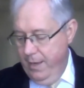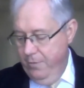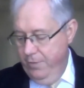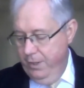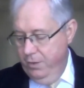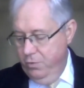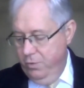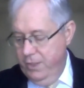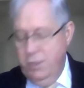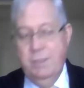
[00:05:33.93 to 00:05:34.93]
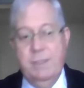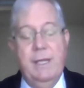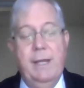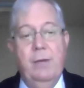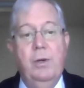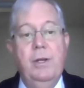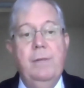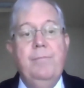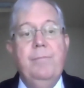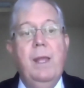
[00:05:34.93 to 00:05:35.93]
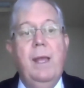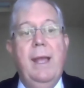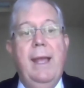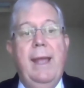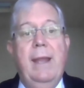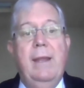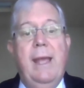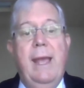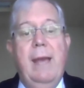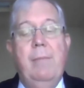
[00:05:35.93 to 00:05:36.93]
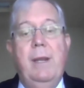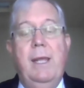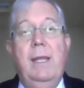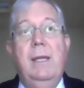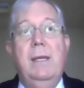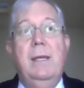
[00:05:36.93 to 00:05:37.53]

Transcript: written questions there were and how many